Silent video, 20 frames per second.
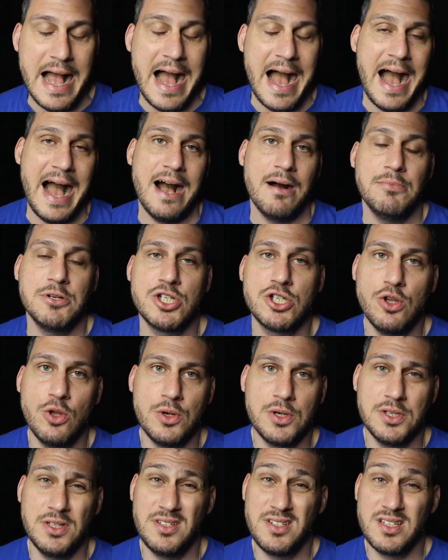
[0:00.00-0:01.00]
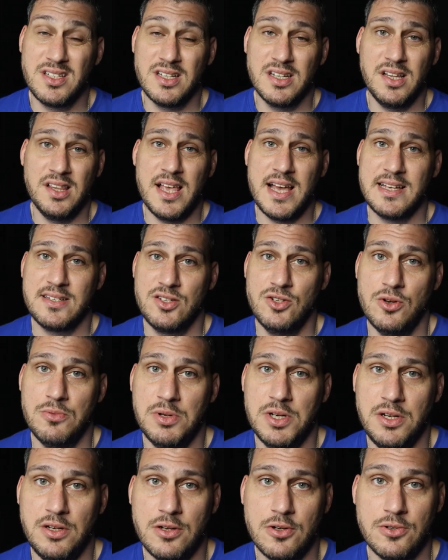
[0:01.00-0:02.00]
How much longer this is going to last,
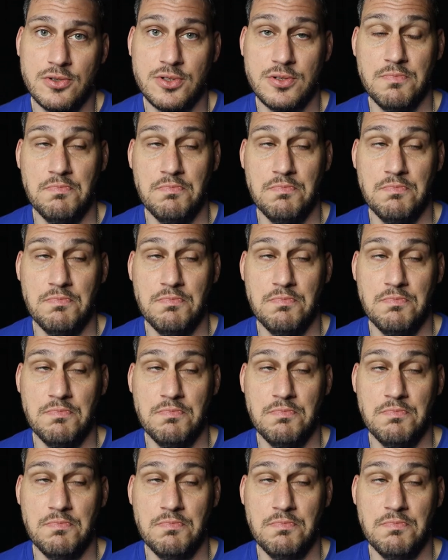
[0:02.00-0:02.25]
nobody knows.